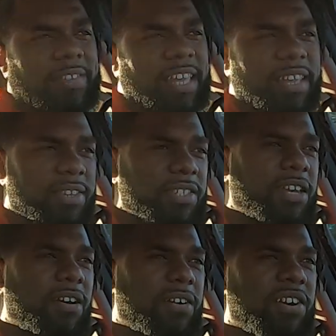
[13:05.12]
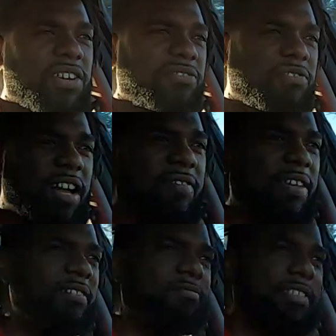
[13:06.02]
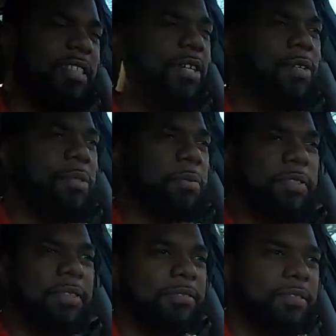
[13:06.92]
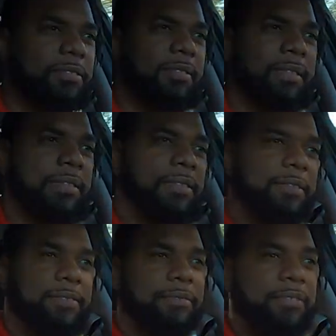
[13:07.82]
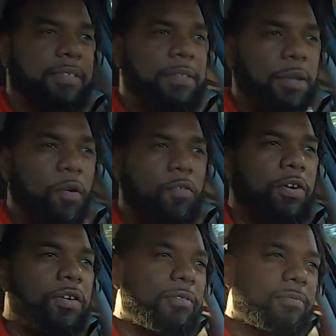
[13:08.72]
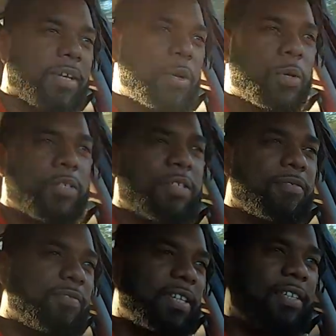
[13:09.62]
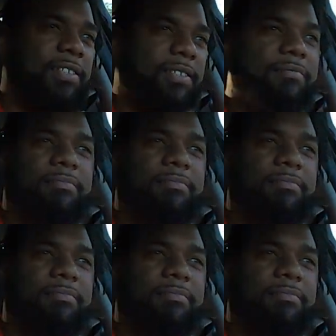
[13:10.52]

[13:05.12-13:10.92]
in this car driving, just know it was over the course of these